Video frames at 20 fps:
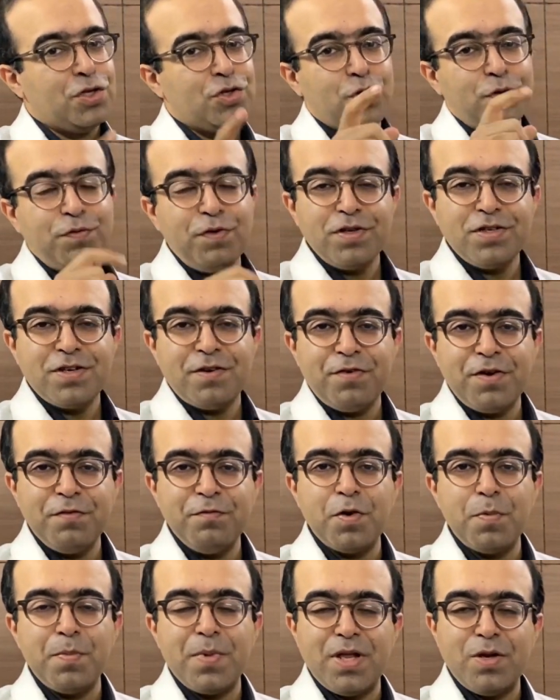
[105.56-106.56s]
So if you're
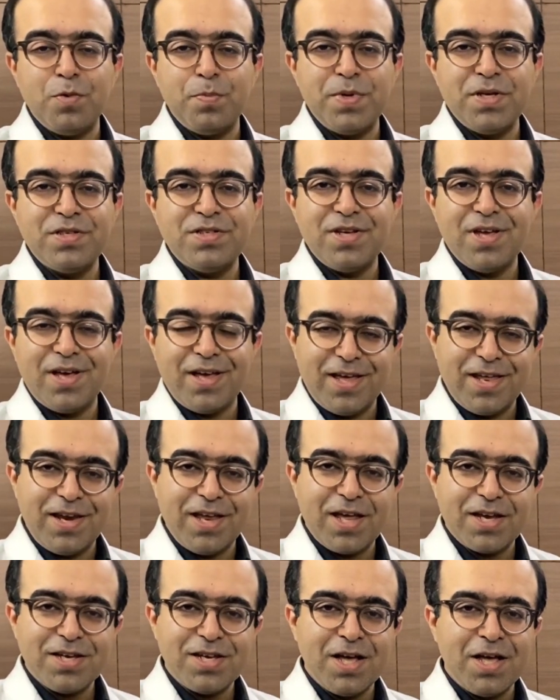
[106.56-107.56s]
suffering from alopecia
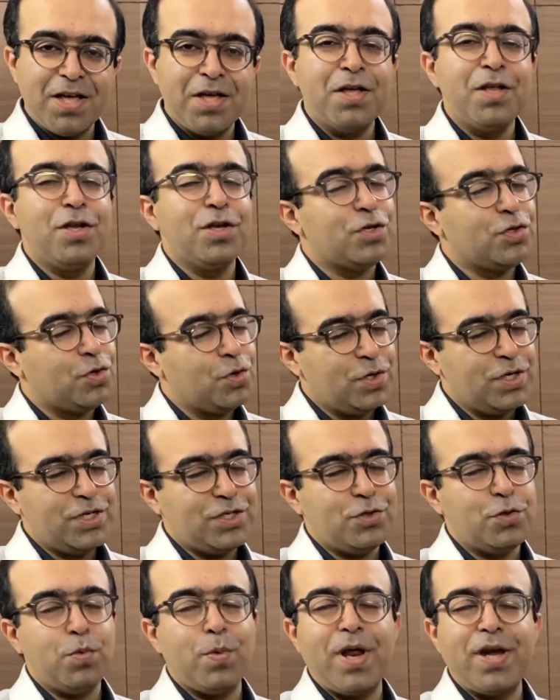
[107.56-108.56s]
areata, no
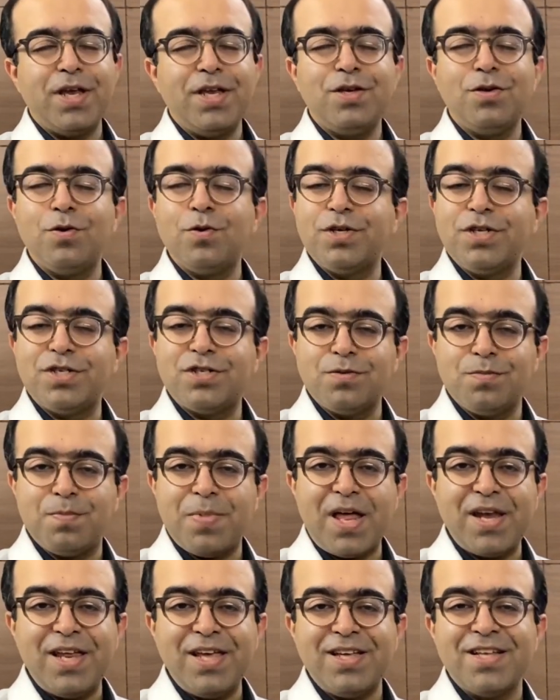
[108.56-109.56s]
need to worry, no need to
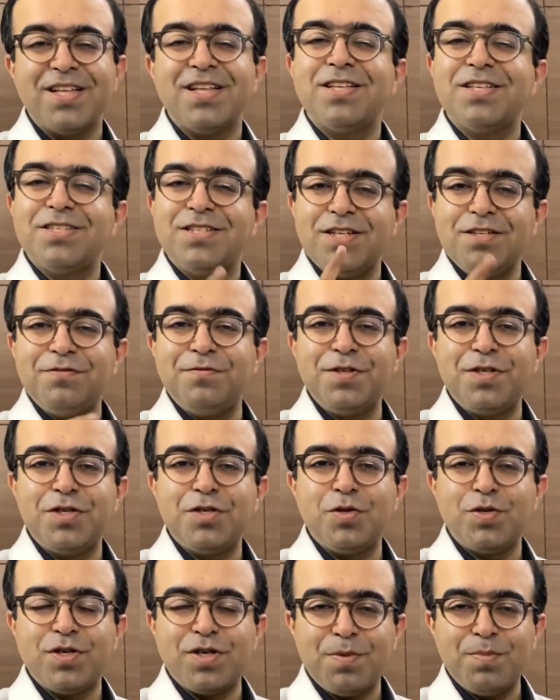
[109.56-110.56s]
panic. Just
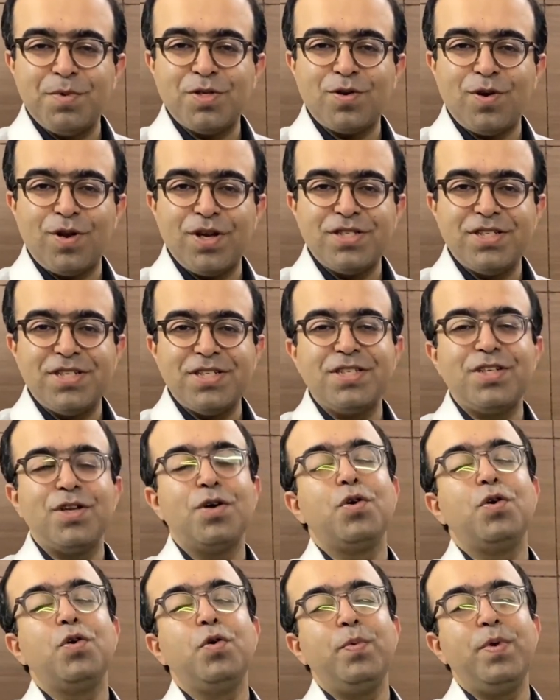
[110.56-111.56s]
visit your dermatologist,
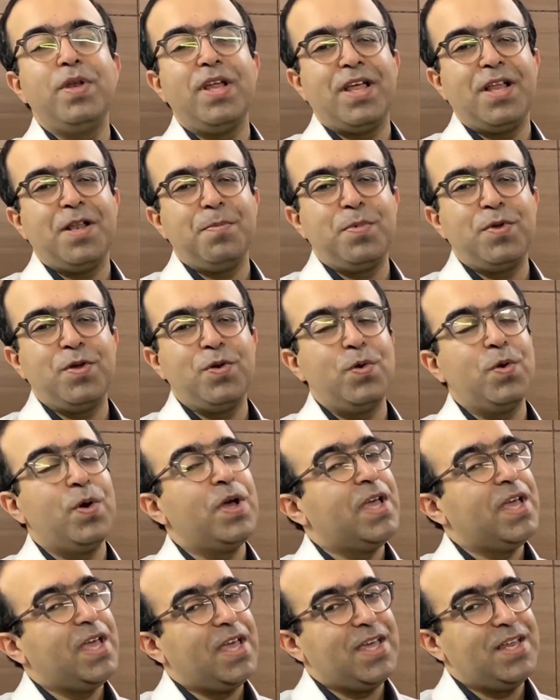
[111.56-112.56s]
who will help you
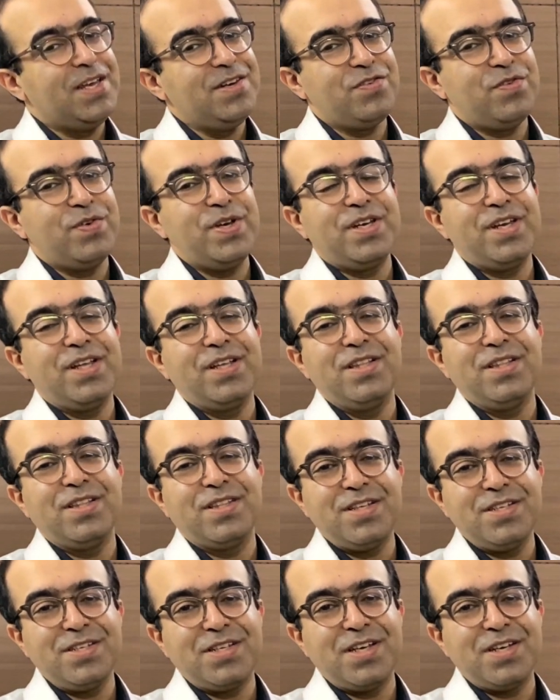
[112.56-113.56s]
in treating
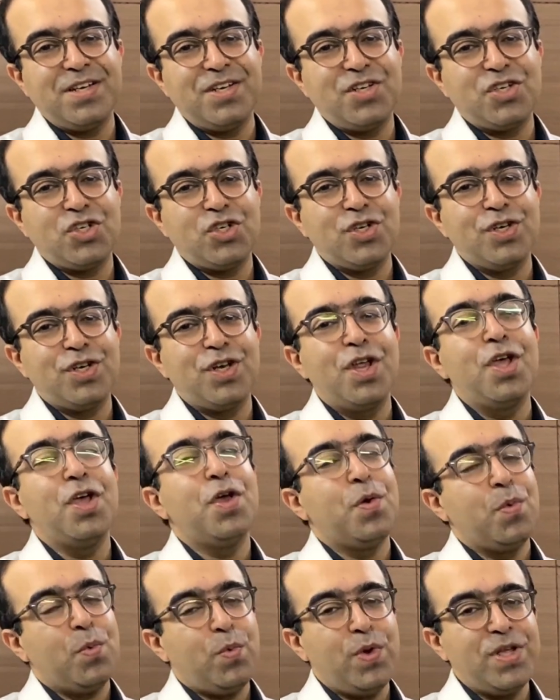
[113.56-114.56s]
this condition,
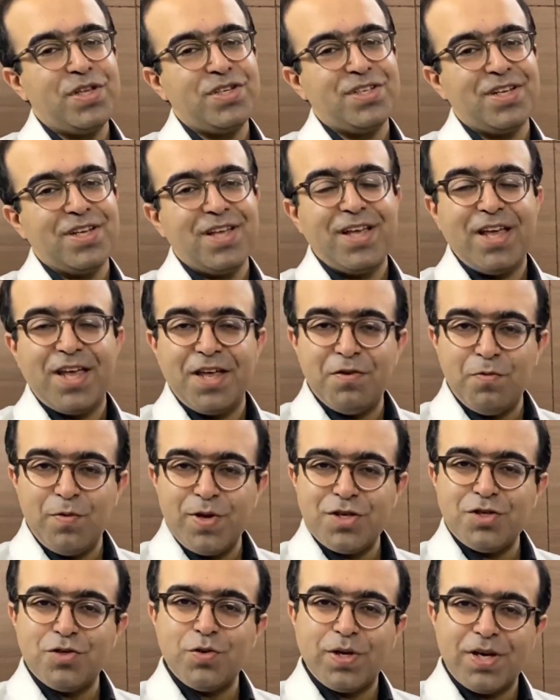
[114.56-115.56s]
which
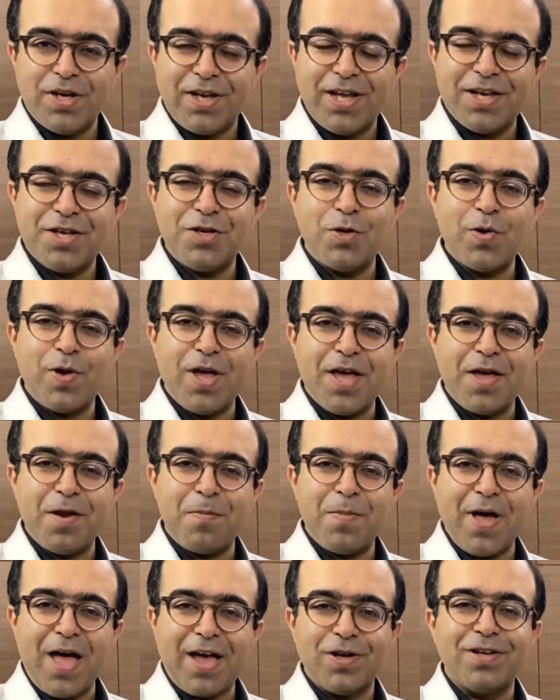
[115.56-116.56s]
you can get your hair
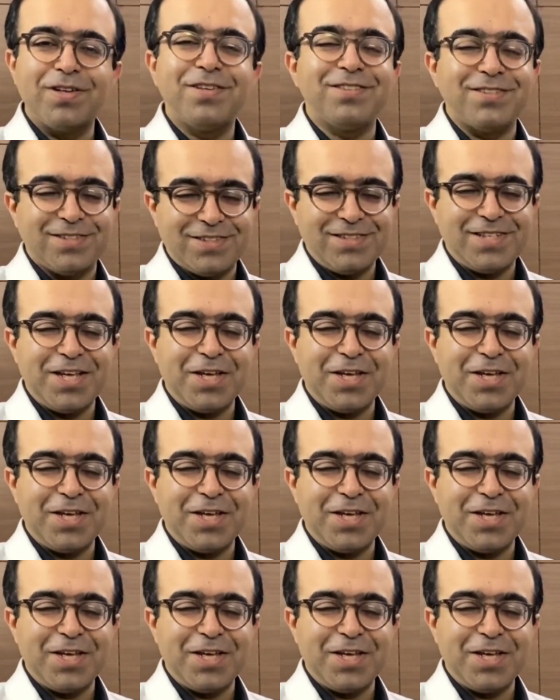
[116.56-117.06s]
back.